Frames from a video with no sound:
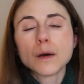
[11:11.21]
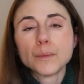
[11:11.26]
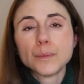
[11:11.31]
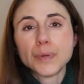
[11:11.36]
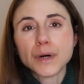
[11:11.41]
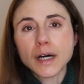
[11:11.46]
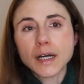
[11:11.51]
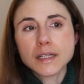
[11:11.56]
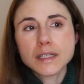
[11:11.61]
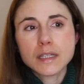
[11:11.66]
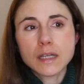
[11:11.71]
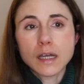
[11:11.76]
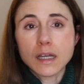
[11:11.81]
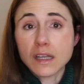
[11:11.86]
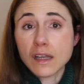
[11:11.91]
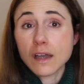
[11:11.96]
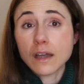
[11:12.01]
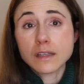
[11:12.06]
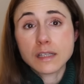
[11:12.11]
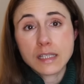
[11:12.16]
but
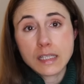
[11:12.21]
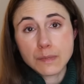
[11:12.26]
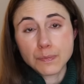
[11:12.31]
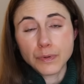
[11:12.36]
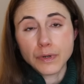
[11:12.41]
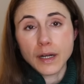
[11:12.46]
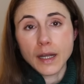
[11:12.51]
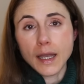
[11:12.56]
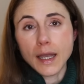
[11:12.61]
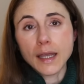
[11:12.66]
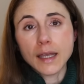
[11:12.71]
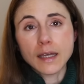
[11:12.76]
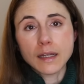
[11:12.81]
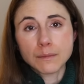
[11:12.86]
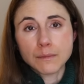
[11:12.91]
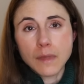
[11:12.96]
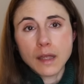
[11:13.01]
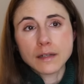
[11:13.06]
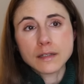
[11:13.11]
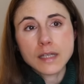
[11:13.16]
uh, a spray
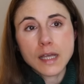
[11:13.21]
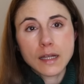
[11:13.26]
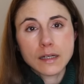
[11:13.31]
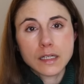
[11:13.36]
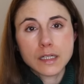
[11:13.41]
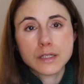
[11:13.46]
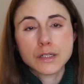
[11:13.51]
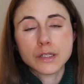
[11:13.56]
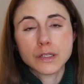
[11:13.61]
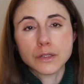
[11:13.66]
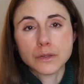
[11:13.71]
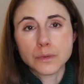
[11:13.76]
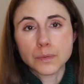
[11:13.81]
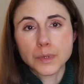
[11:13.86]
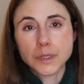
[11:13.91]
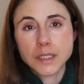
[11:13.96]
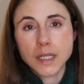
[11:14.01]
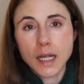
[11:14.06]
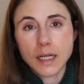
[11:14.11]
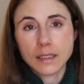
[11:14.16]
and intended to
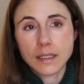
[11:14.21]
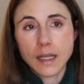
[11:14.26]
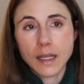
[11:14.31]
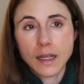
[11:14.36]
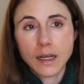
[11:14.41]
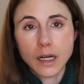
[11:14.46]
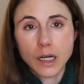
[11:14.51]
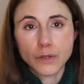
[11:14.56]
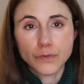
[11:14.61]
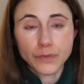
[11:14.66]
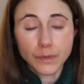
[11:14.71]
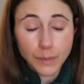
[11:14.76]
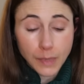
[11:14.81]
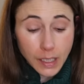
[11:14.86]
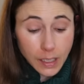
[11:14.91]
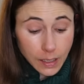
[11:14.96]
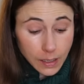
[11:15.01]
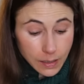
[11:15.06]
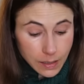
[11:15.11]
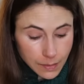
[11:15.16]
protect the hair from
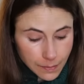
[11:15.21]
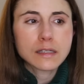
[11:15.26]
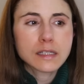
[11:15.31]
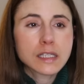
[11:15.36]
heat.